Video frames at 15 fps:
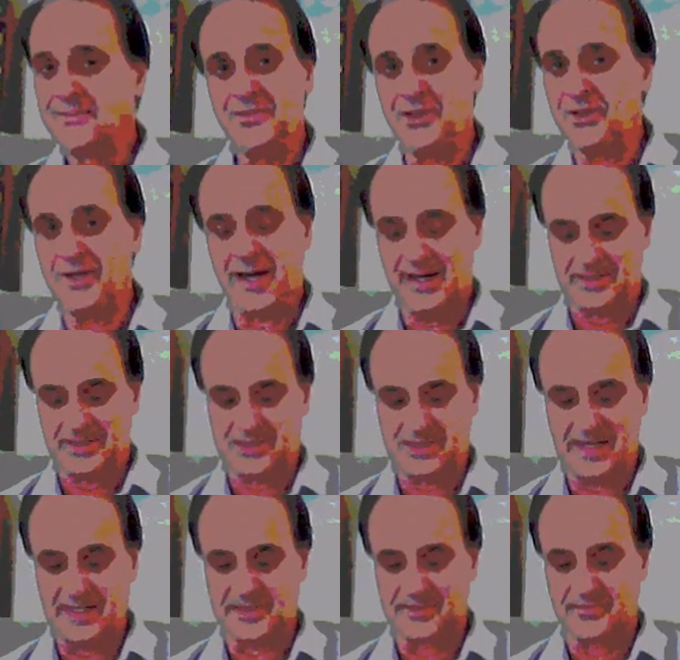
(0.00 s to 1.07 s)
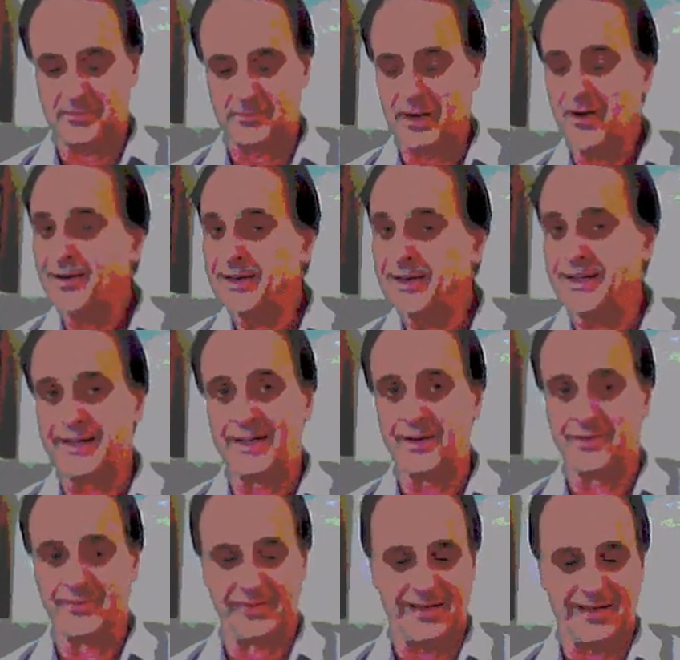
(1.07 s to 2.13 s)
the United States of America
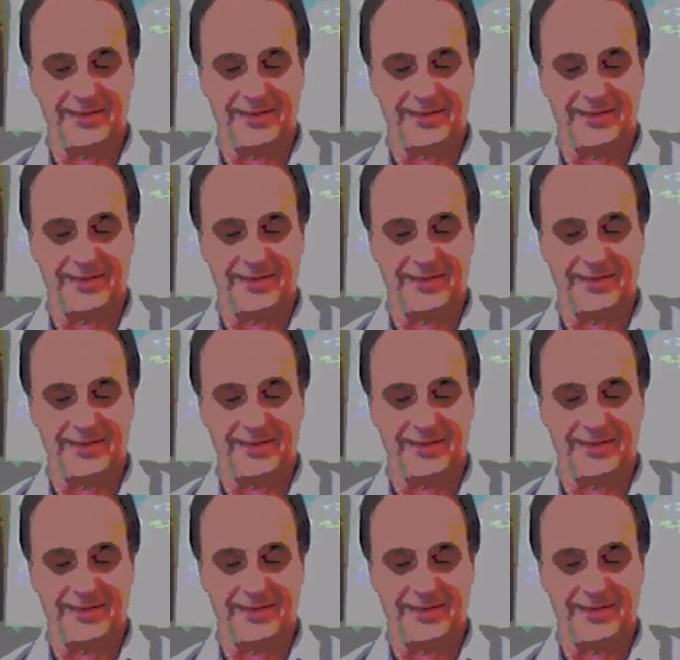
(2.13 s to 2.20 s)
here